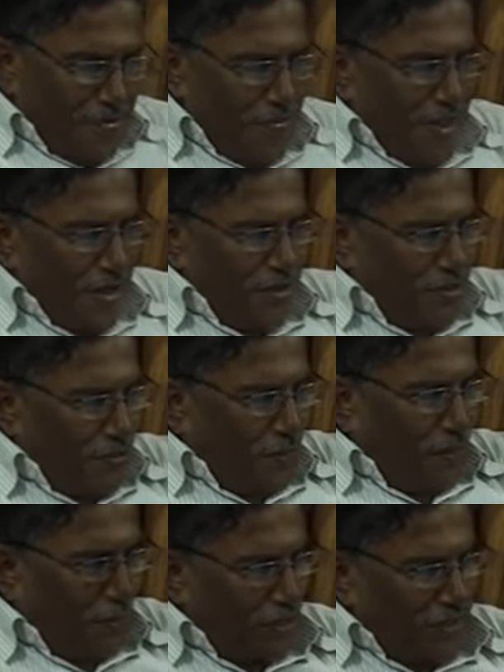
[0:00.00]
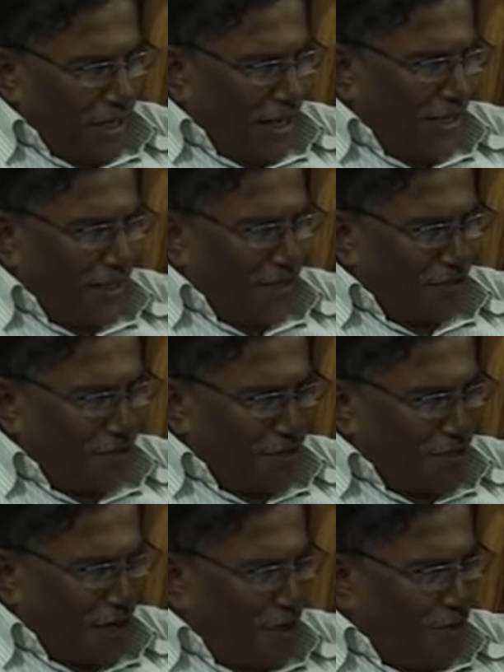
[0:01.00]
there is a post standing on the
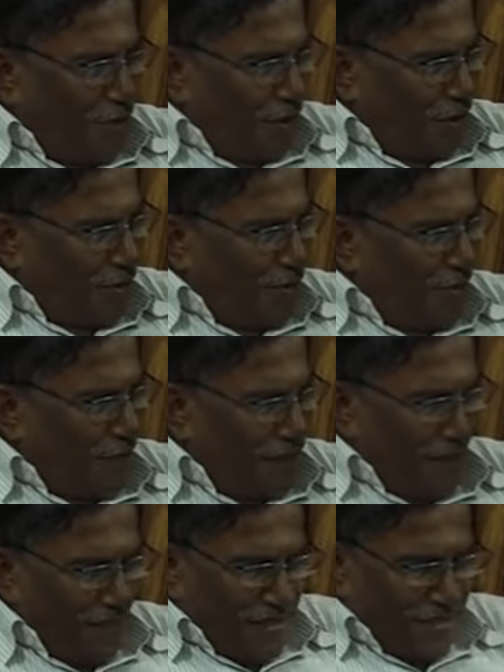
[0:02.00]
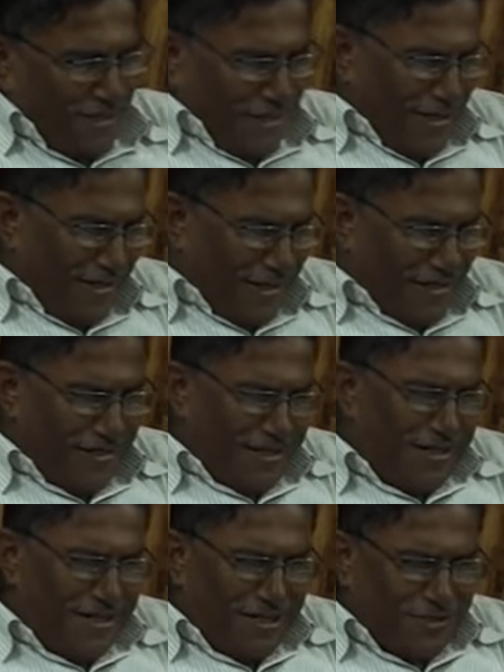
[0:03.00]
sidewalk, the fixed, and the
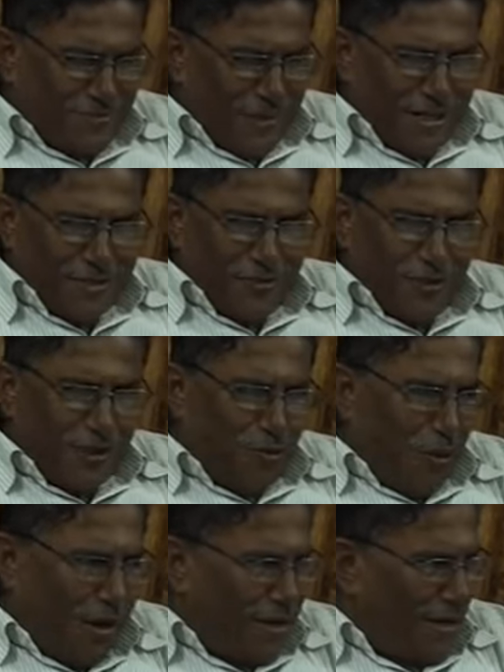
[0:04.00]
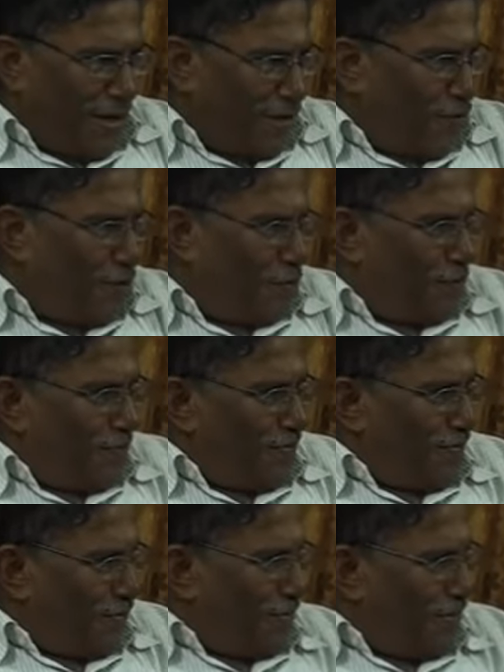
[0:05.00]
little space, only one can go.
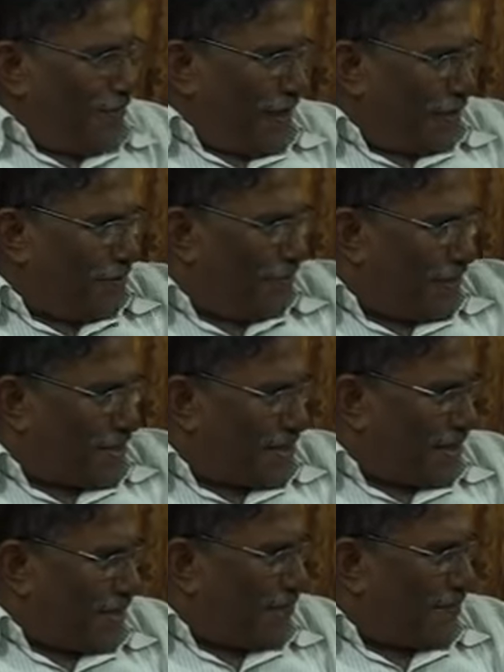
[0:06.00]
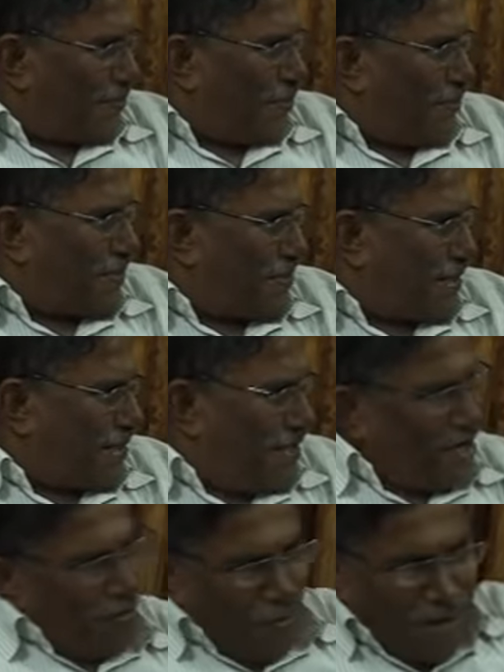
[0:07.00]
If another person comes from opposite,
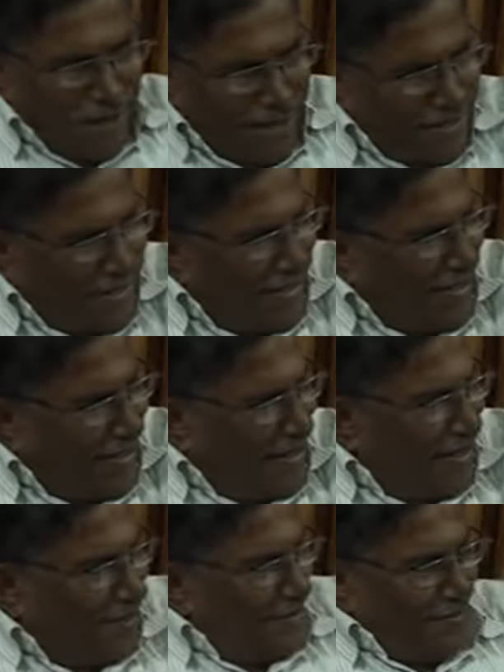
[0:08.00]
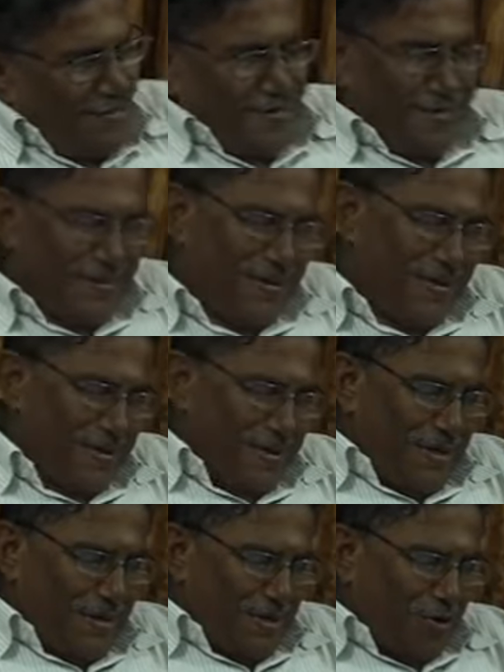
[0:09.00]
one has to get down.
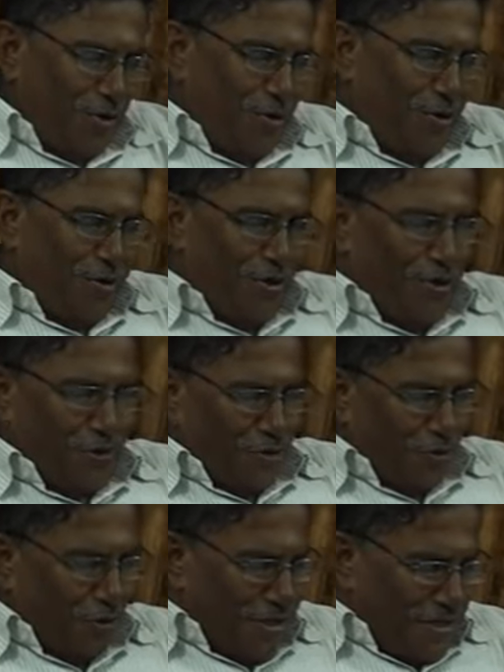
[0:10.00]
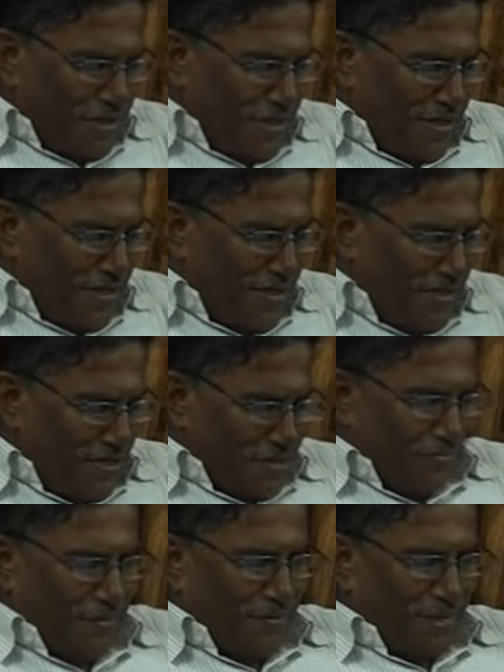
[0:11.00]
So the notorious
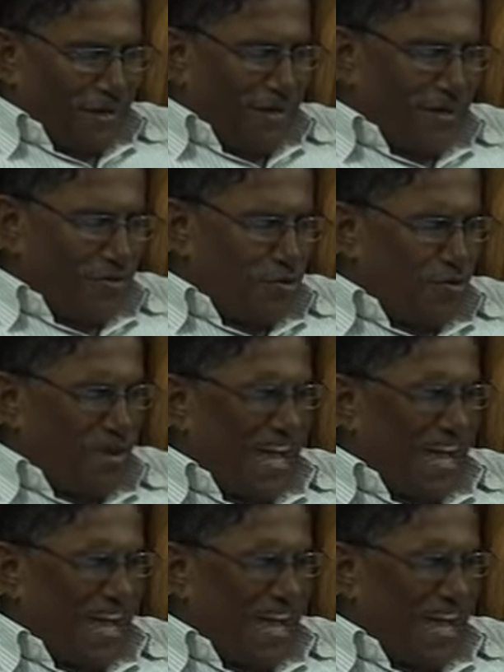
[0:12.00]
atheist from England who